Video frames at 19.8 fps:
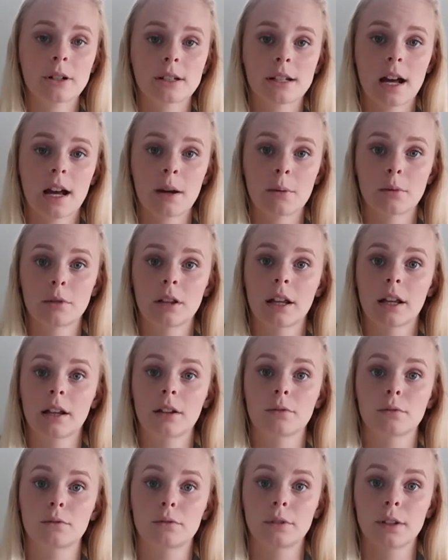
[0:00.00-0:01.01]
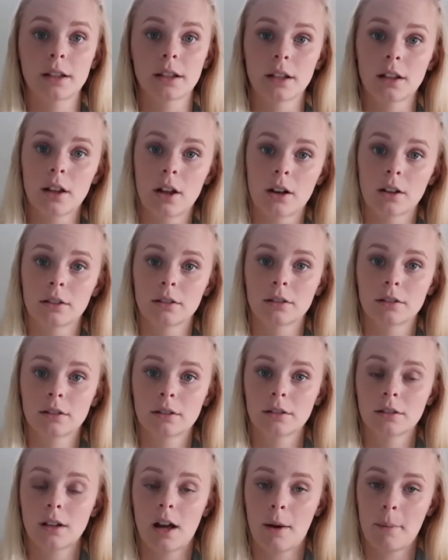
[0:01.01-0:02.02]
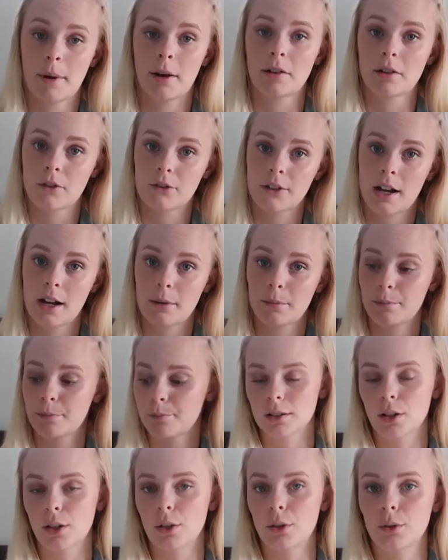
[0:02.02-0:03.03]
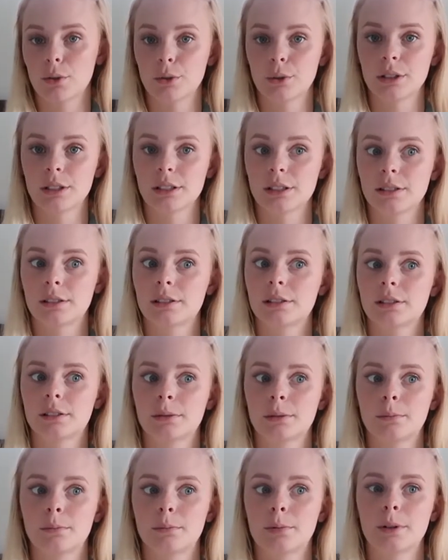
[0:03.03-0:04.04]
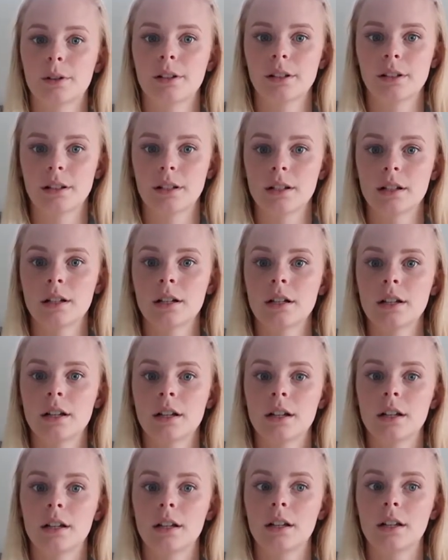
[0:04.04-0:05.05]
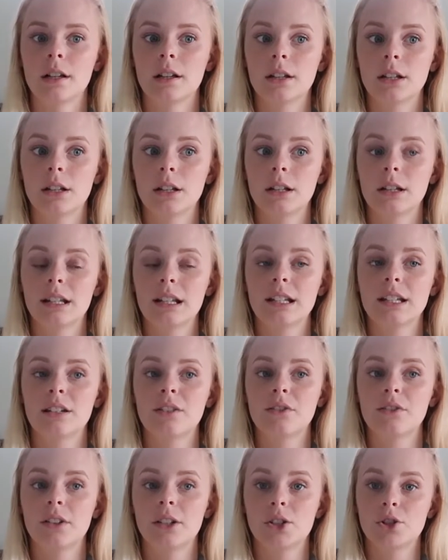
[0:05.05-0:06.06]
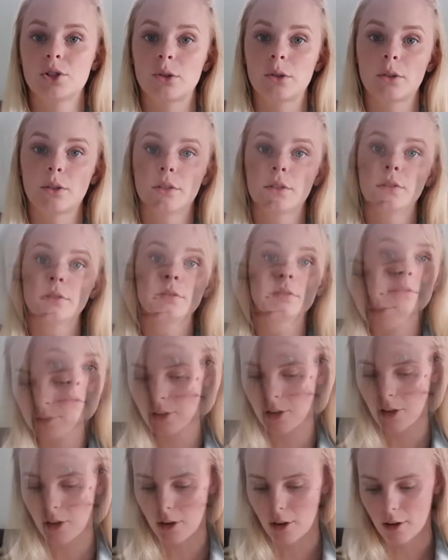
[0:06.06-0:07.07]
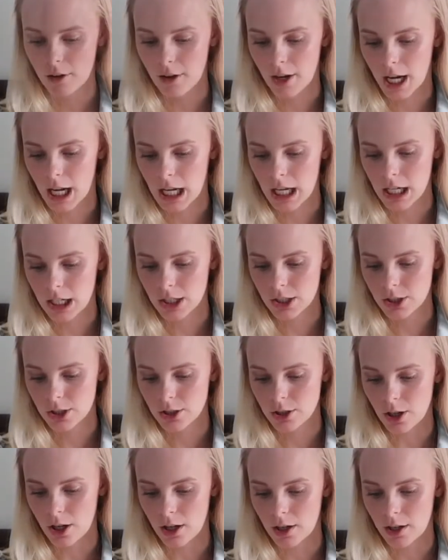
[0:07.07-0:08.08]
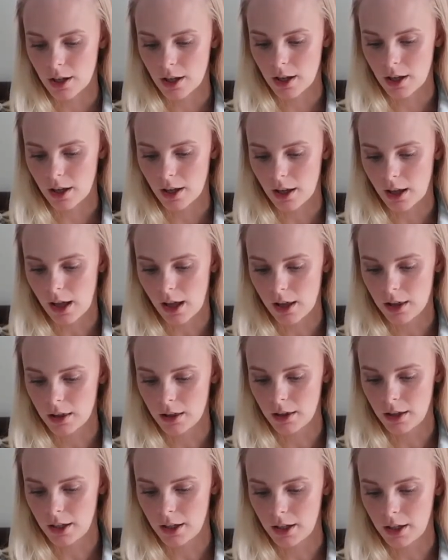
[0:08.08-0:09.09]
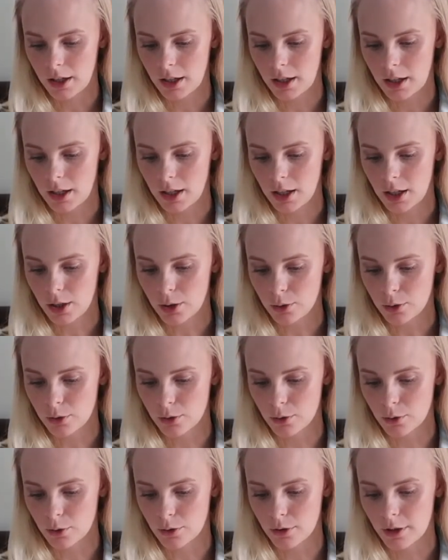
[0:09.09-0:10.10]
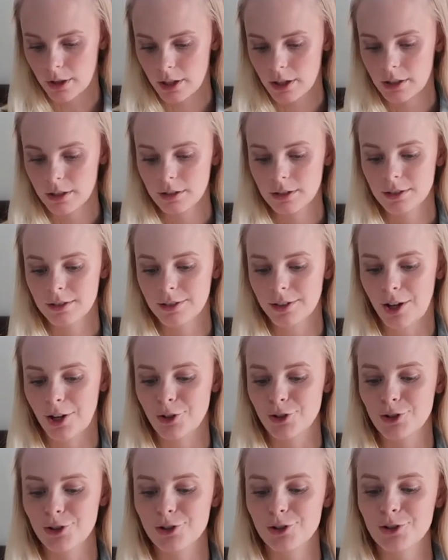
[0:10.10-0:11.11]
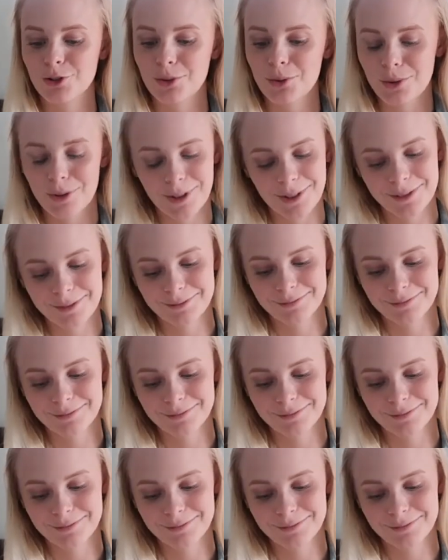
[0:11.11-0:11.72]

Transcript: of time or like a really long amount of time. So it's pretty individual. RH.Eleonora_,